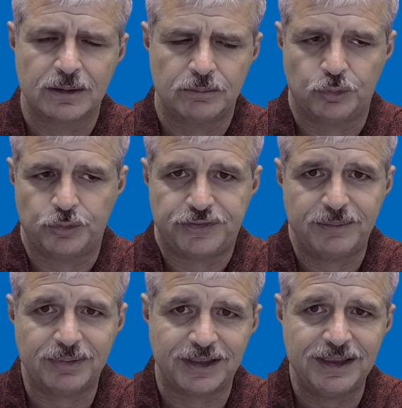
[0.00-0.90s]
Put
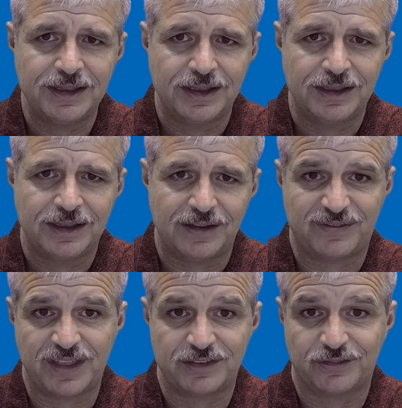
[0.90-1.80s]
simply, if
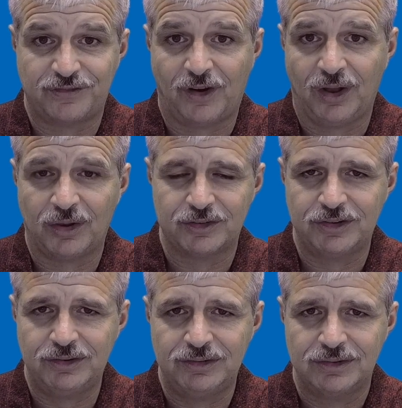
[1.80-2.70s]
there's a file on
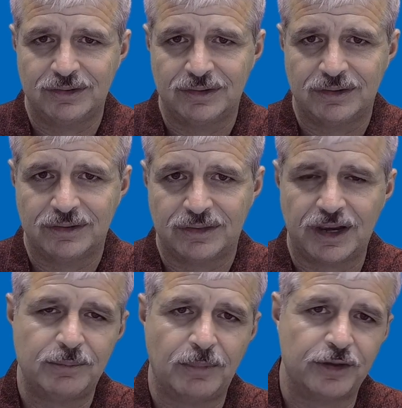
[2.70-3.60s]
you, then
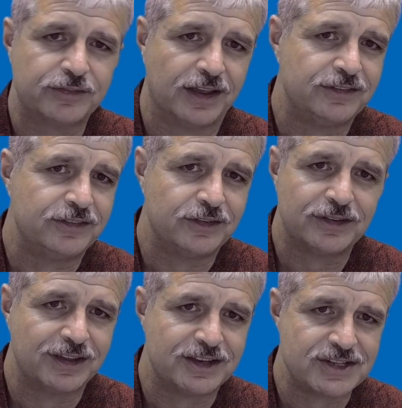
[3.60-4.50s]
in most cases you
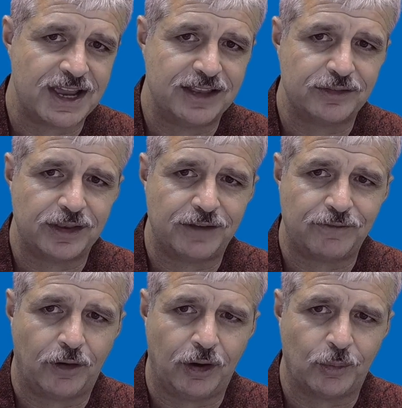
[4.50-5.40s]
can get your hands on that
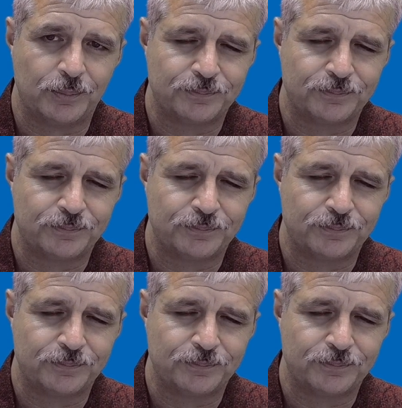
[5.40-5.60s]
file.